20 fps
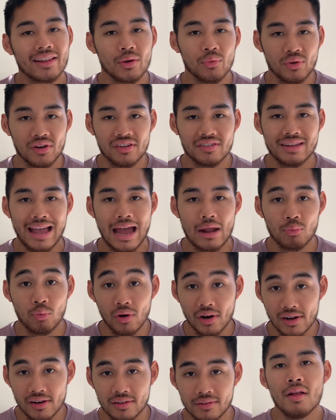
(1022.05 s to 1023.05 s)
what his dad
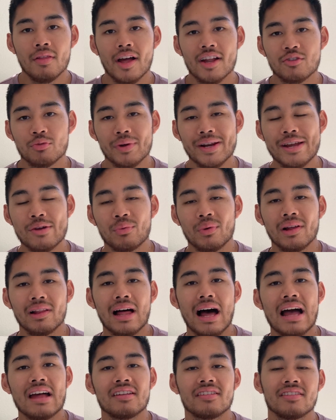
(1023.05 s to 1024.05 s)
wanted. That's when he
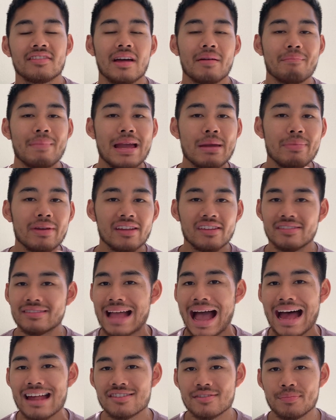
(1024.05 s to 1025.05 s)
realized that maybe his
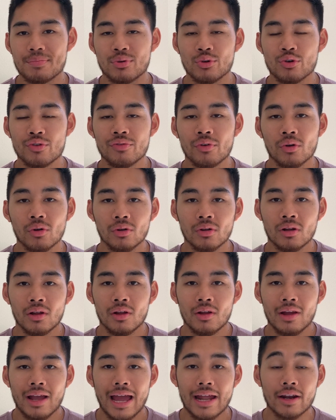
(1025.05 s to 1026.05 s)
dad's approval
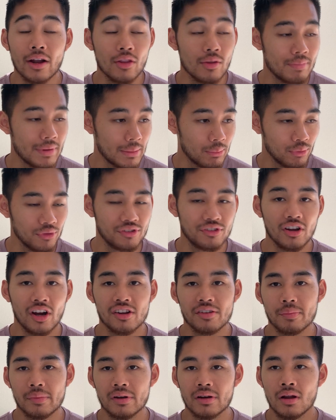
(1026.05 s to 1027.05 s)
and other people's
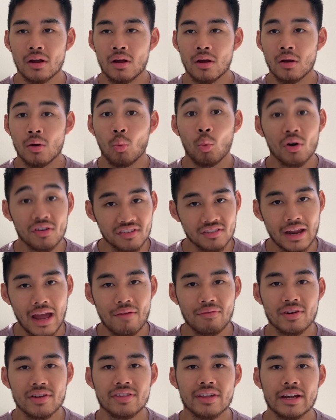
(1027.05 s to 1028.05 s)
judgment wasn't
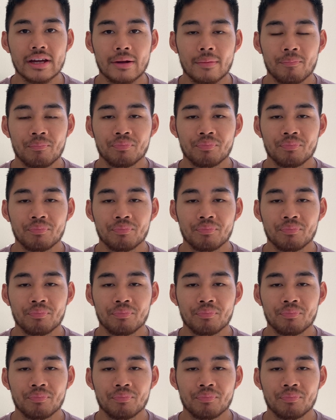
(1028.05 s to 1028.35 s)
everything.